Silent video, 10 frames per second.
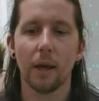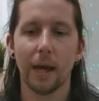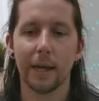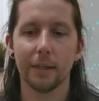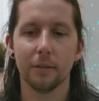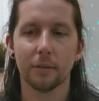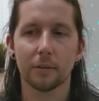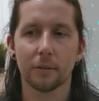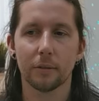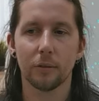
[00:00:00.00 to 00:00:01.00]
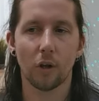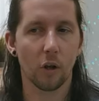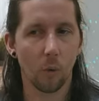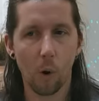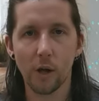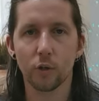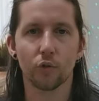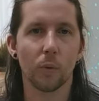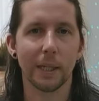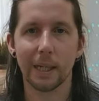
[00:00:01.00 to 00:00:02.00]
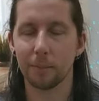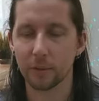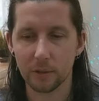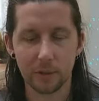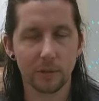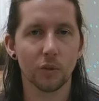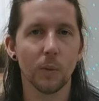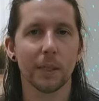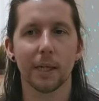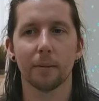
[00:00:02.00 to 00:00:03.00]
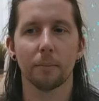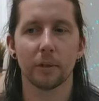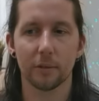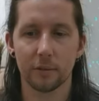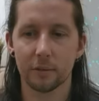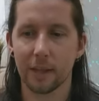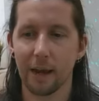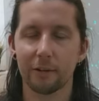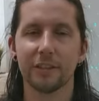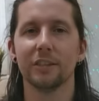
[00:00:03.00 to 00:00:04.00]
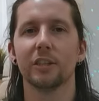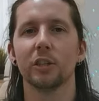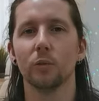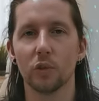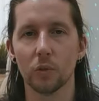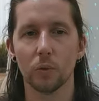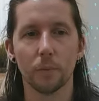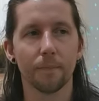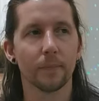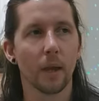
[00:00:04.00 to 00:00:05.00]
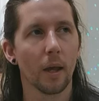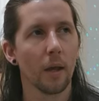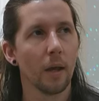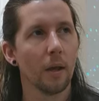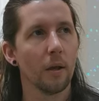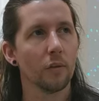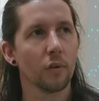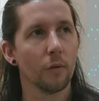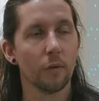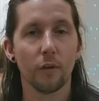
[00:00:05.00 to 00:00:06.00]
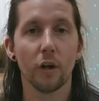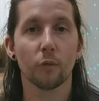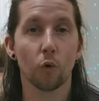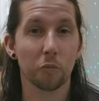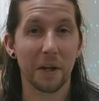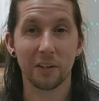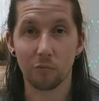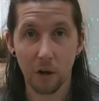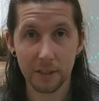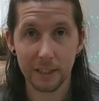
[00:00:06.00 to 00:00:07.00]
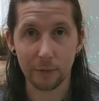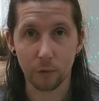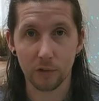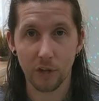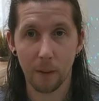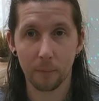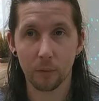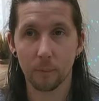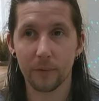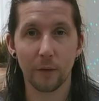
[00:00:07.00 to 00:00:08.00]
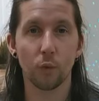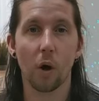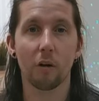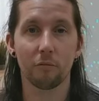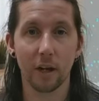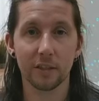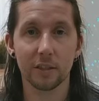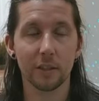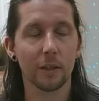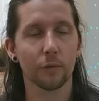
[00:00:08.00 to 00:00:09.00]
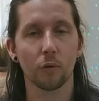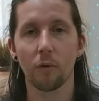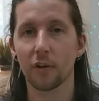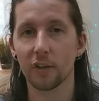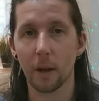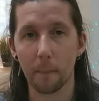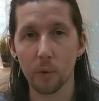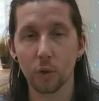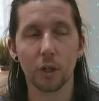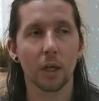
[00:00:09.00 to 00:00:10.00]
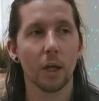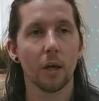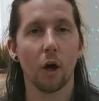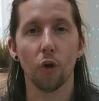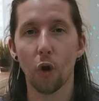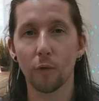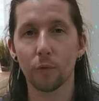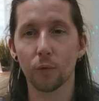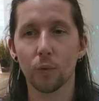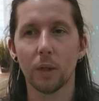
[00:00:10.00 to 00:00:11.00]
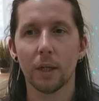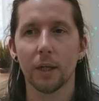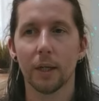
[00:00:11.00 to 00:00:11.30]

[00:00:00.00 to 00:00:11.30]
And you don't know why you're doing it, but you're just doing it because they're assisting you too. So if you've heard of automatic writing, for example, if you are a writer, if you're writing a book, a novel,